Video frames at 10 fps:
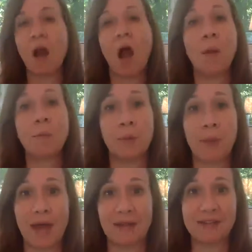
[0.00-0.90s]

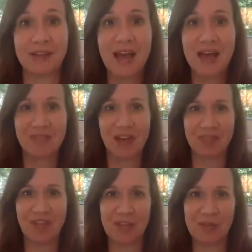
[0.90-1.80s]
complement that
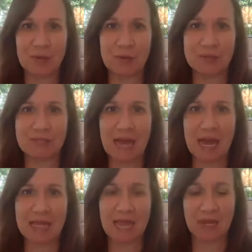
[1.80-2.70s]
they use, and